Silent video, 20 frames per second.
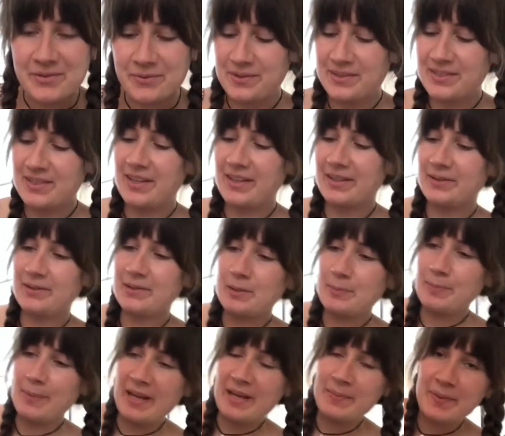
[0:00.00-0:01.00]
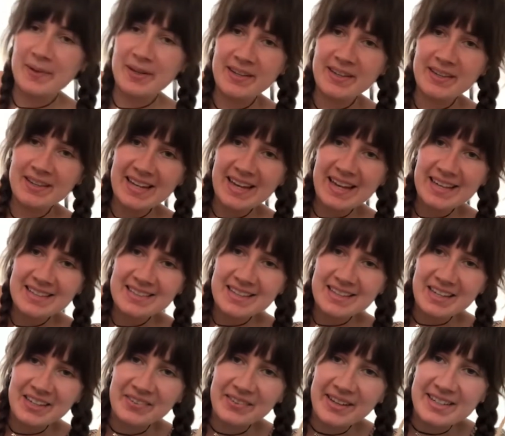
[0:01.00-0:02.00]
recycled paper egg
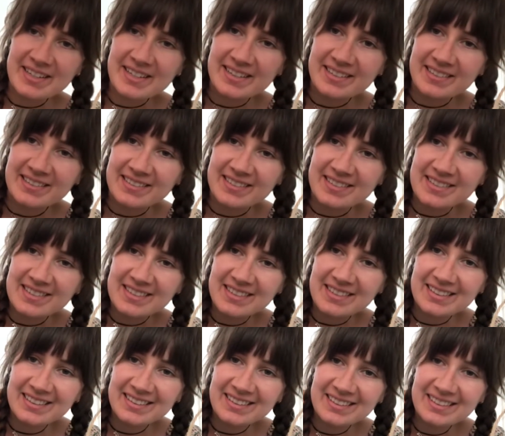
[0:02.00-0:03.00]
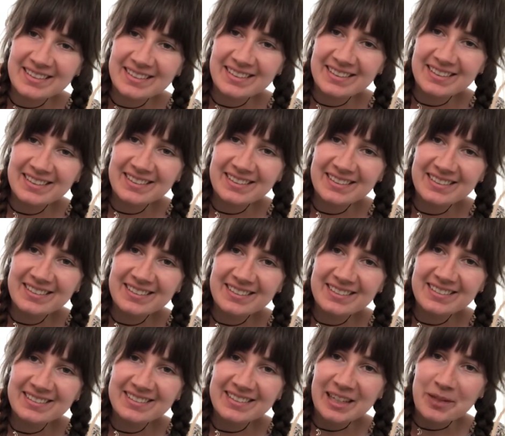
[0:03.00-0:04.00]
decorations.
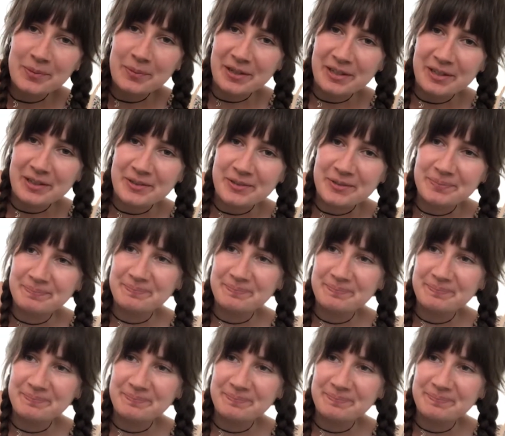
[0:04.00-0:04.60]
They look pretty cool.